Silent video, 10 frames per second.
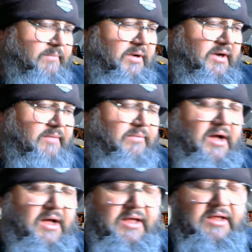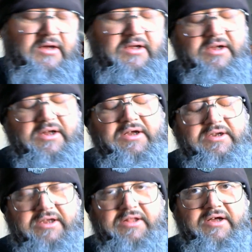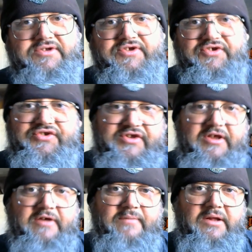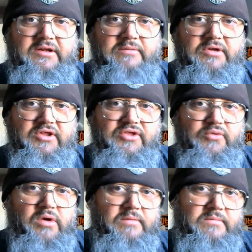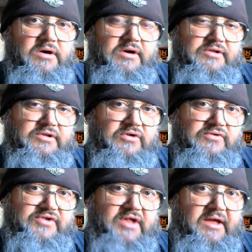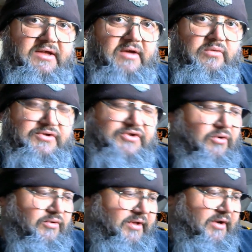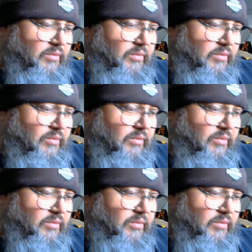Putty by Deluxe is available at the Walmart and Lowe's like I was told that it